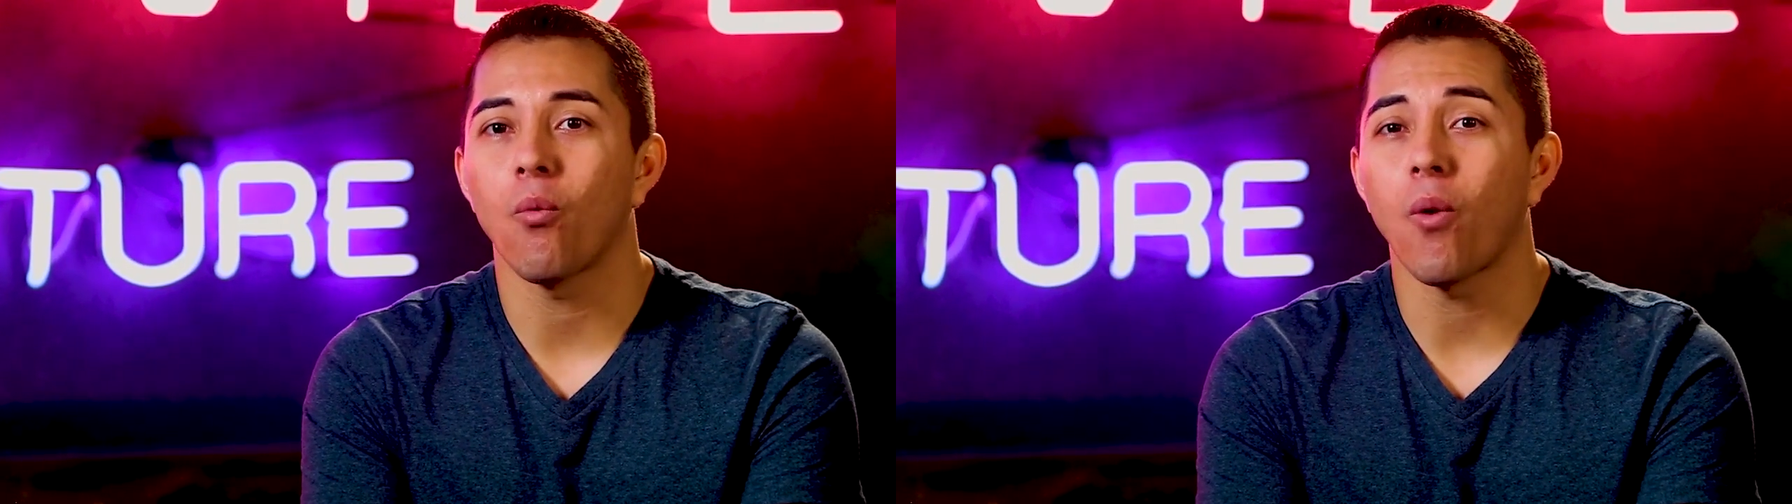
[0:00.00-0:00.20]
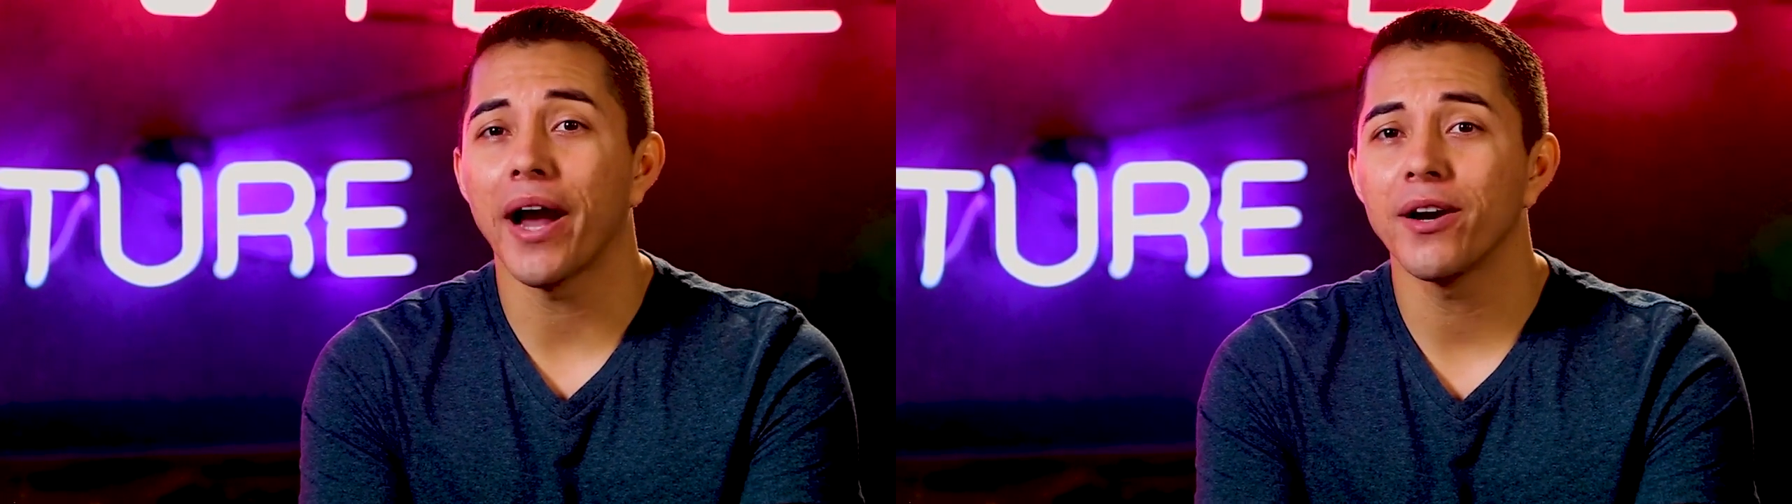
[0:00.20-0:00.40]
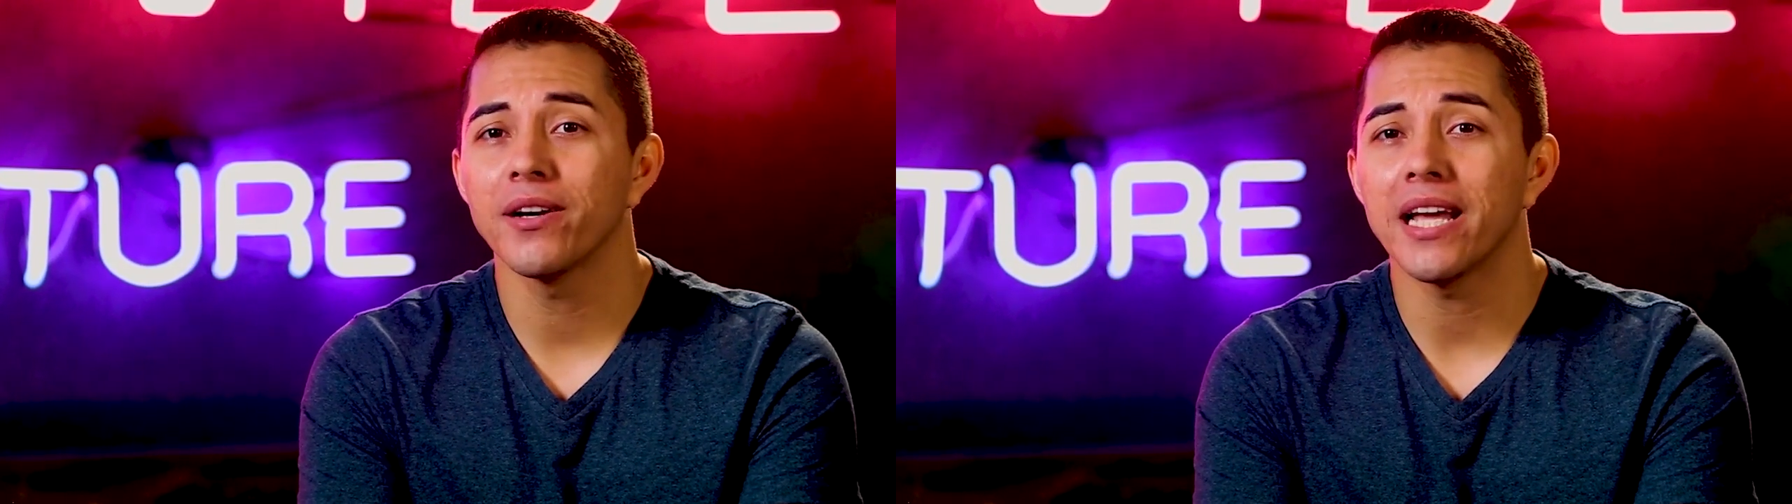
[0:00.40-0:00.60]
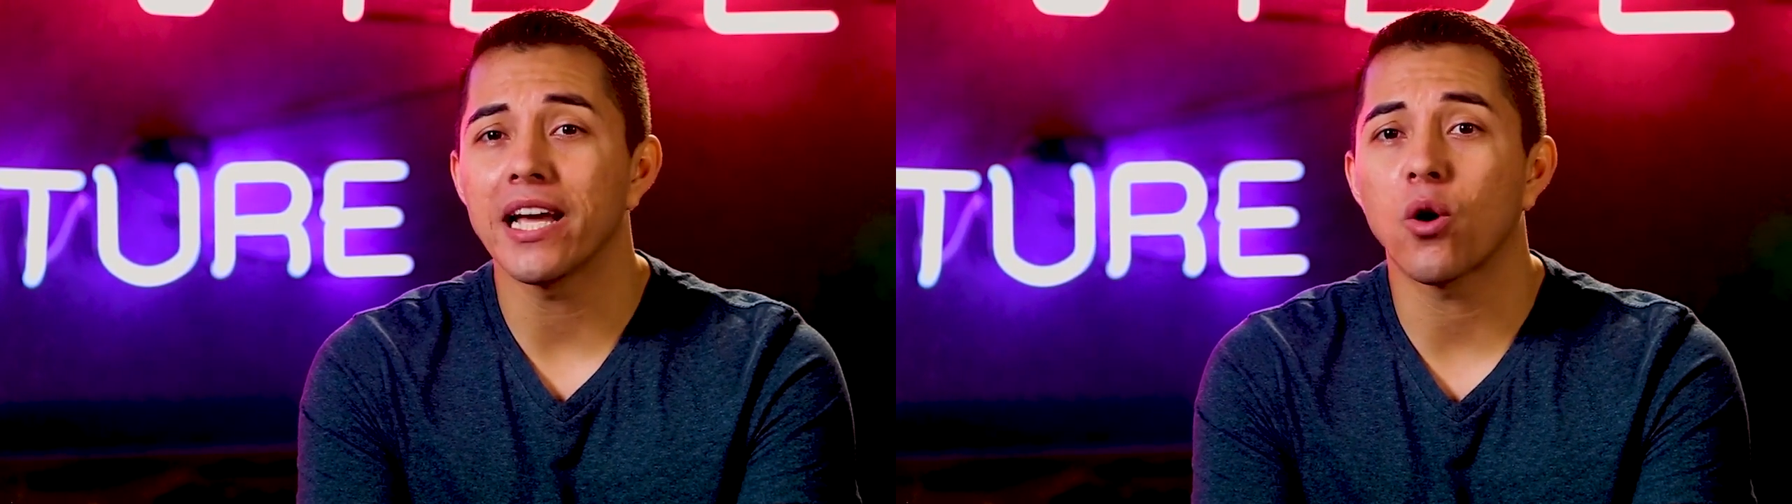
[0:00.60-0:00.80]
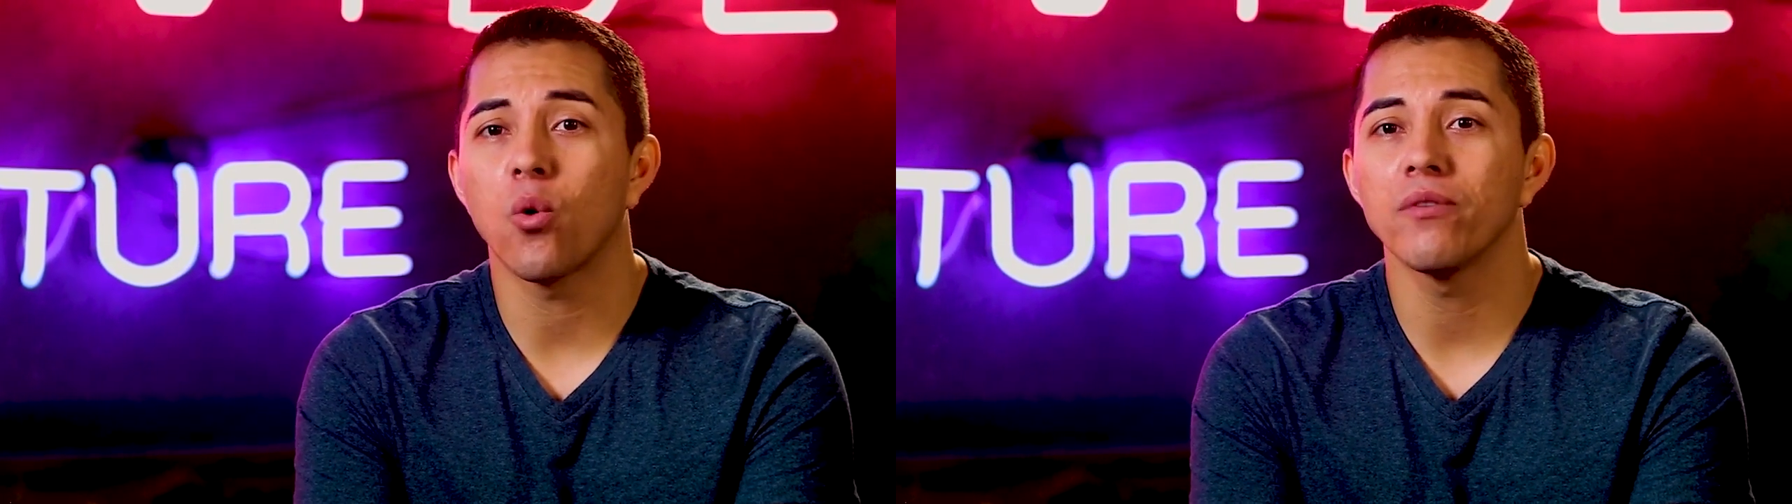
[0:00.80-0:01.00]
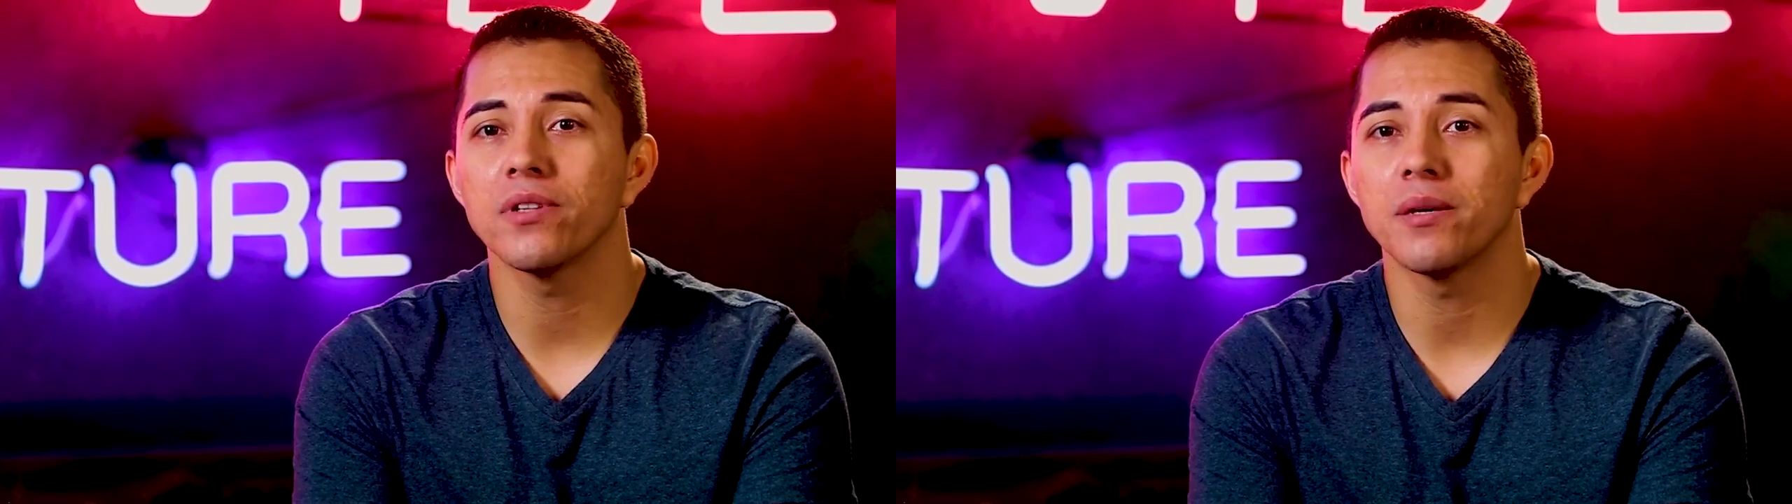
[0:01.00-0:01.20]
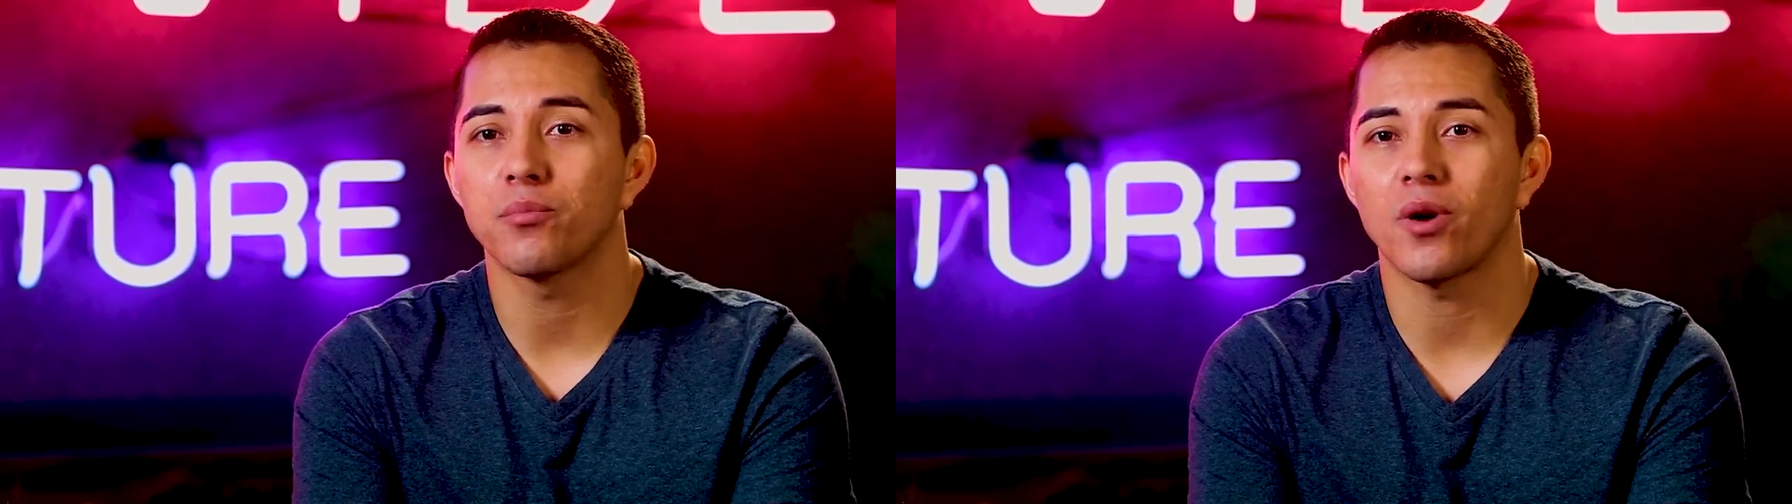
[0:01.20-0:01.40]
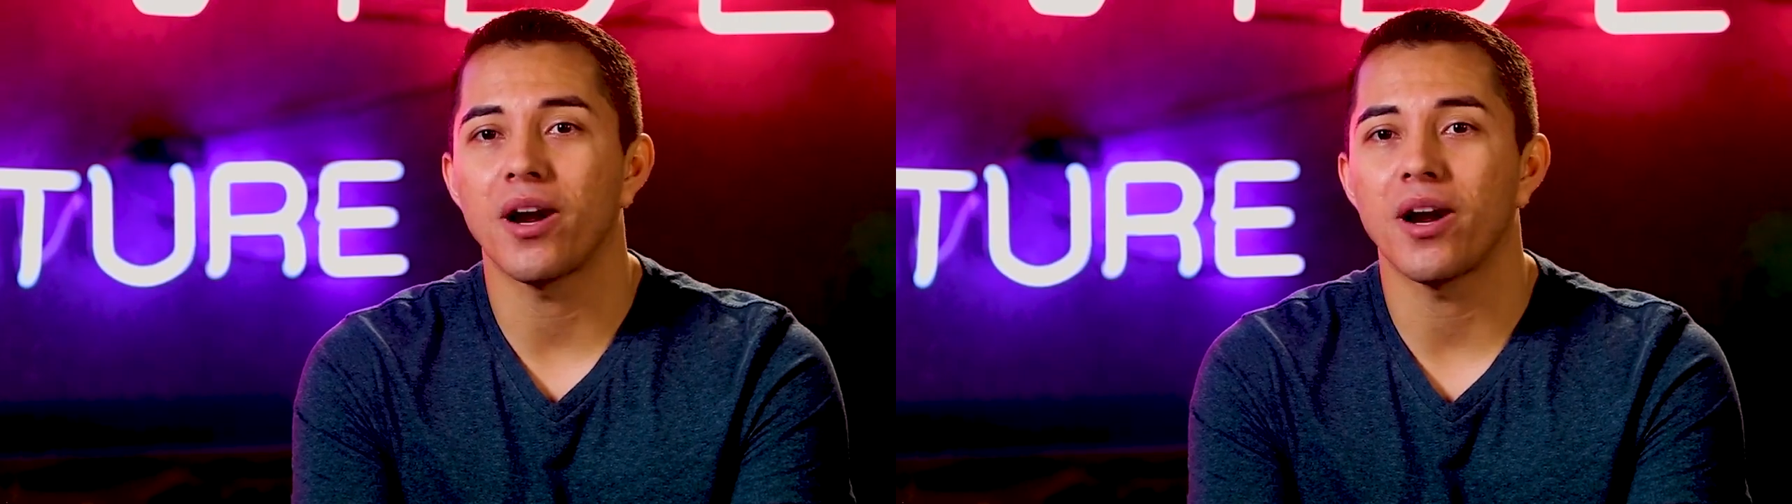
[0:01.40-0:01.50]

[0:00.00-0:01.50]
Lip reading: Wired Equivalent